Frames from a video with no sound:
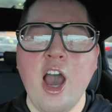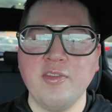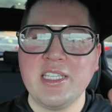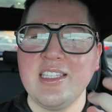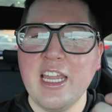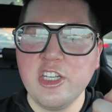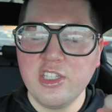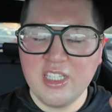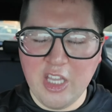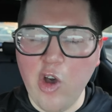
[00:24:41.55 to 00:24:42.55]
of
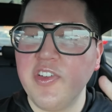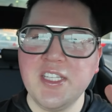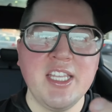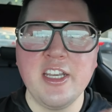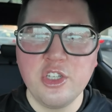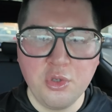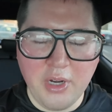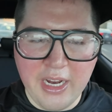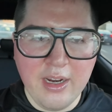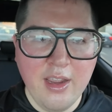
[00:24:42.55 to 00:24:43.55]

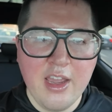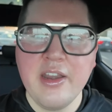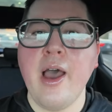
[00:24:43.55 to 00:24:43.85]
self-centering,